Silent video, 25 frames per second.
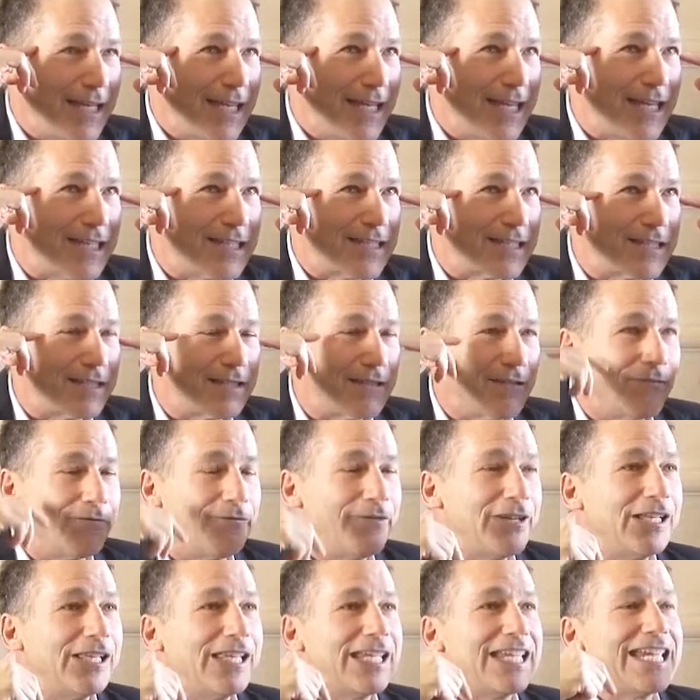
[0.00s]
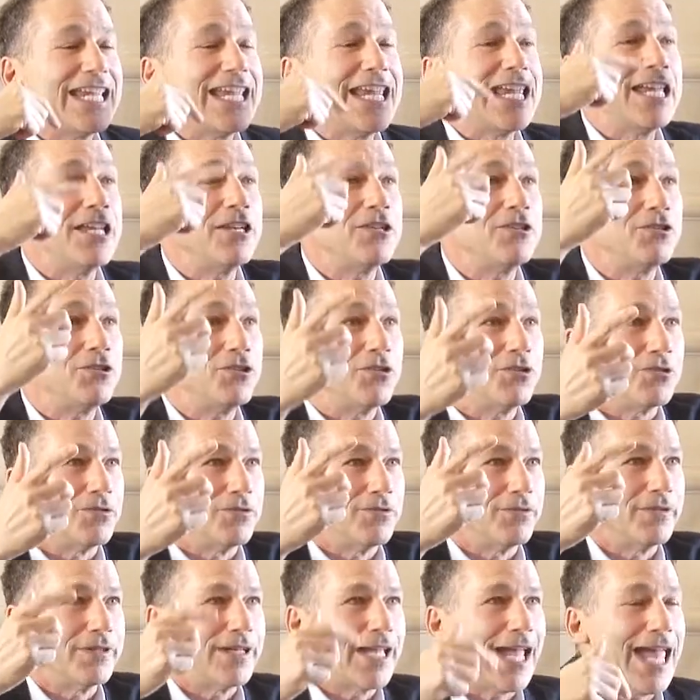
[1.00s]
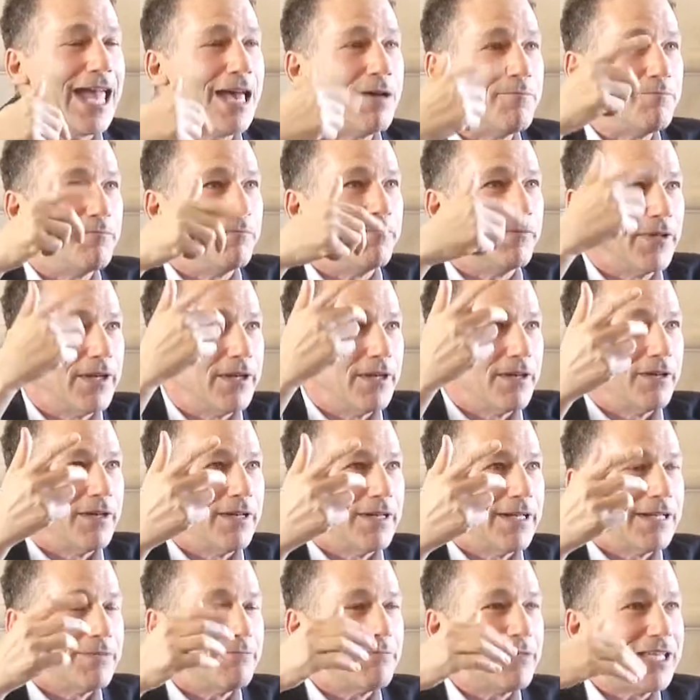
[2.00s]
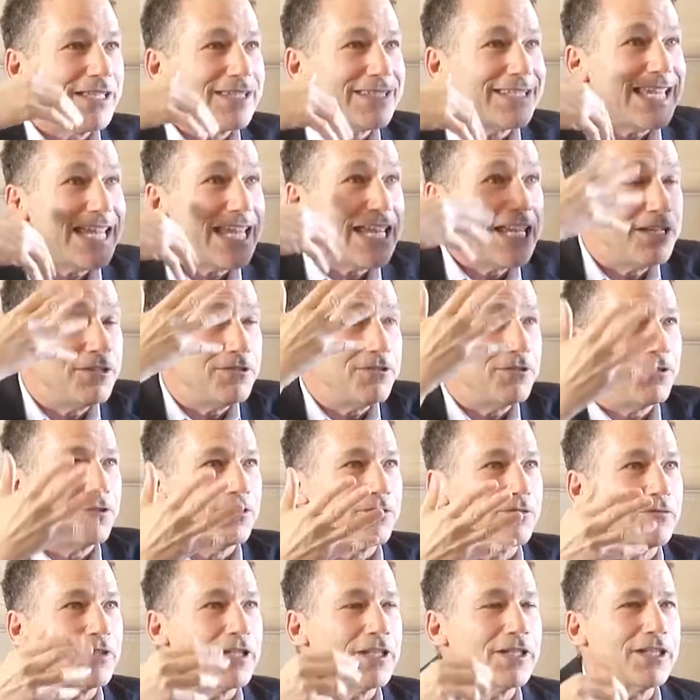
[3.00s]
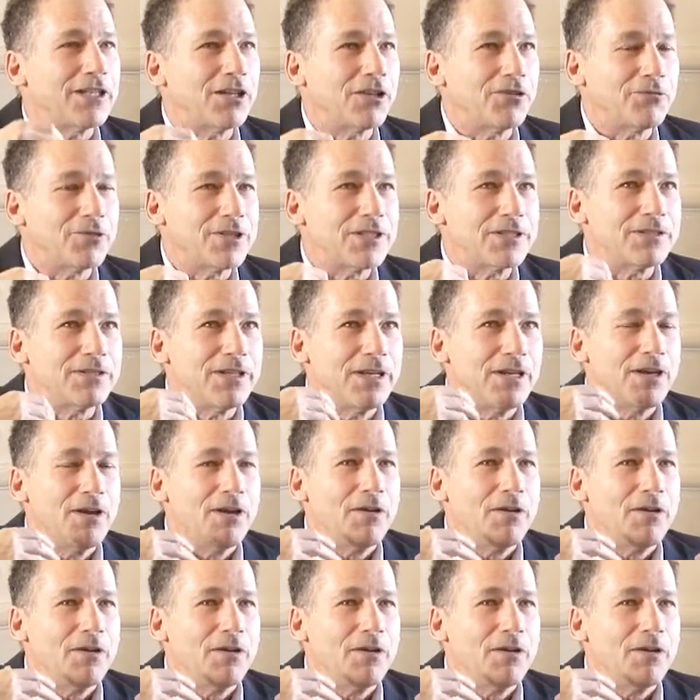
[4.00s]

is feeling into. M means into. In other words,